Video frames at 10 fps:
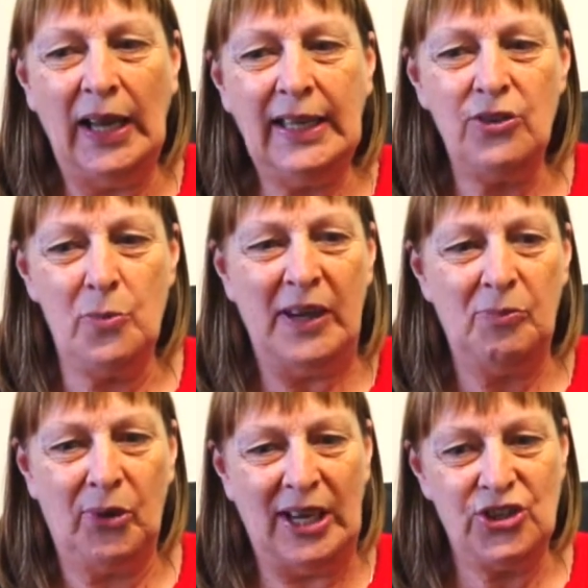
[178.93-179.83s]
a little bit
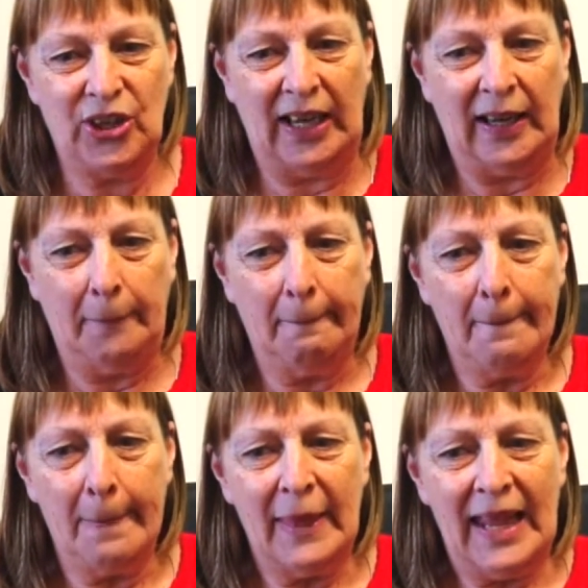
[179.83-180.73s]
of preaching.
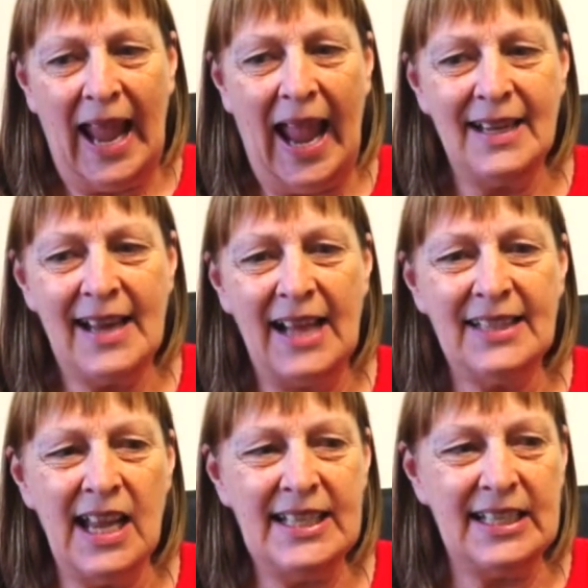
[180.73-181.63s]
And
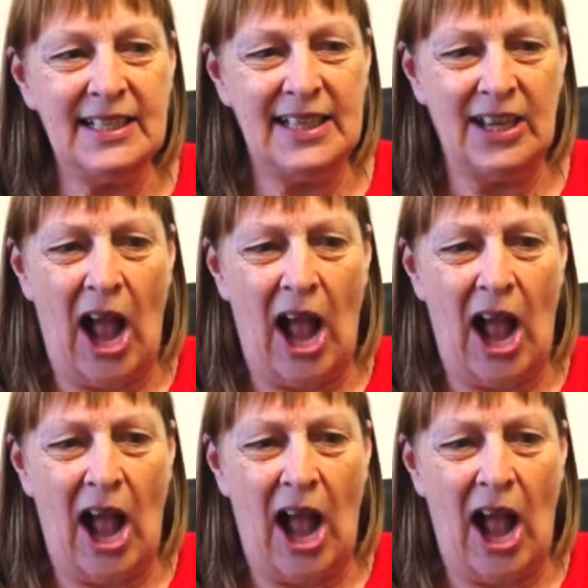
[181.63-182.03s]
as I did the